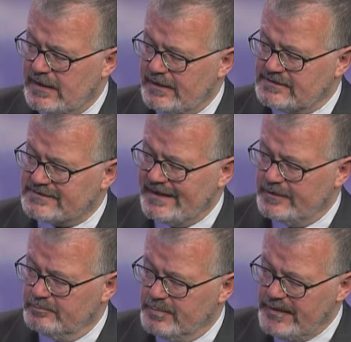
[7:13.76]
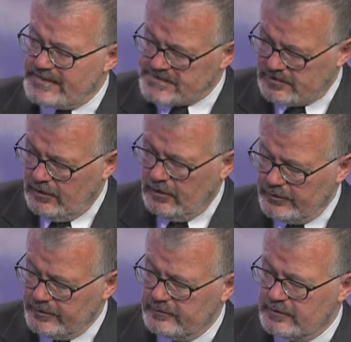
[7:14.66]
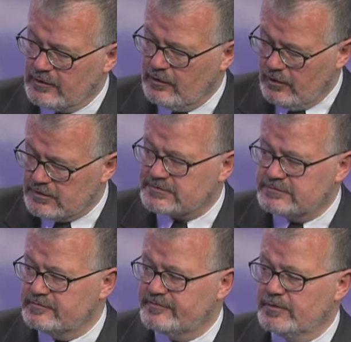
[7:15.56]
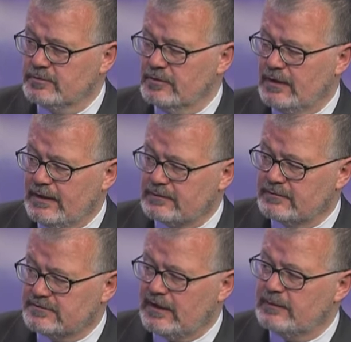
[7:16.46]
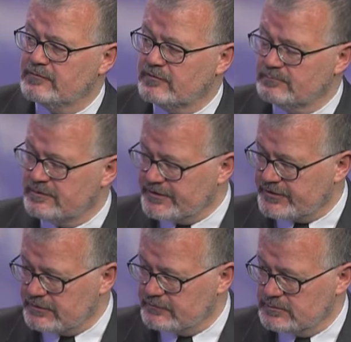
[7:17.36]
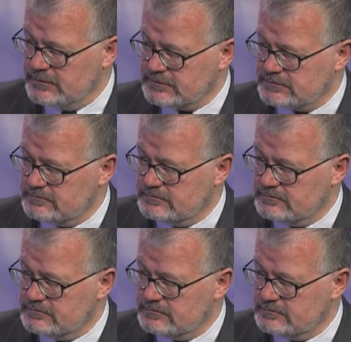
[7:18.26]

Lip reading: I understand, are based on the cost of fuel at the time of completion of the works.